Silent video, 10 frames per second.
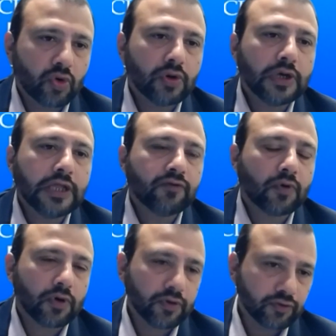
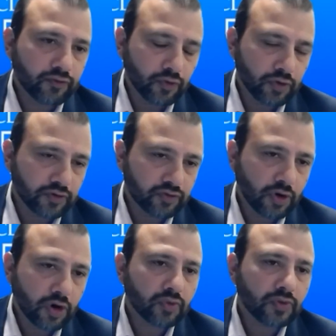also focus
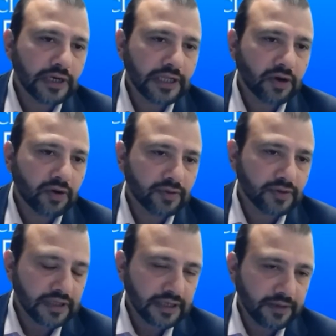not only
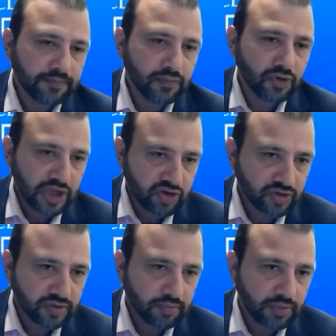on the
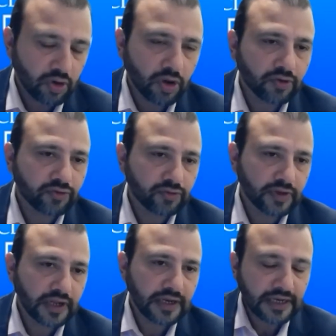mutation, but also
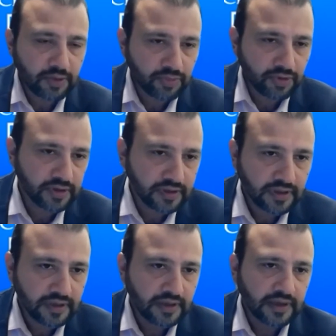their allelic burden,
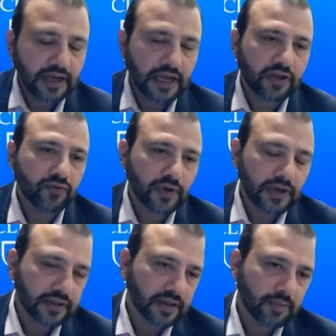as
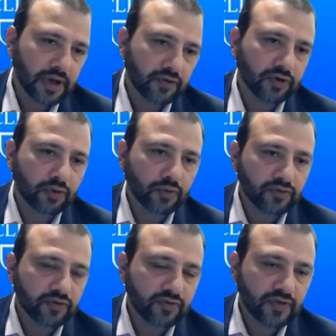well as amino
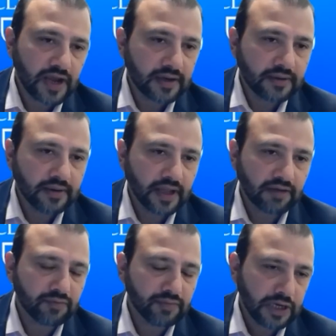sequences that
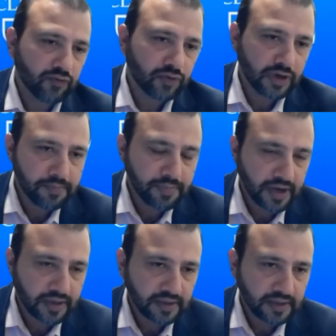have a meaningful
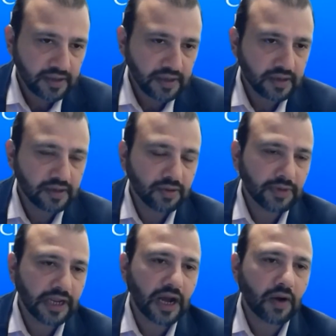impact in
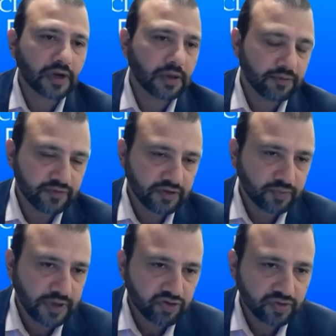determining outcome of these
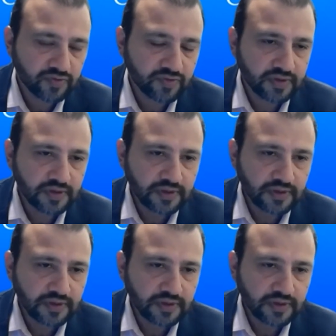patients.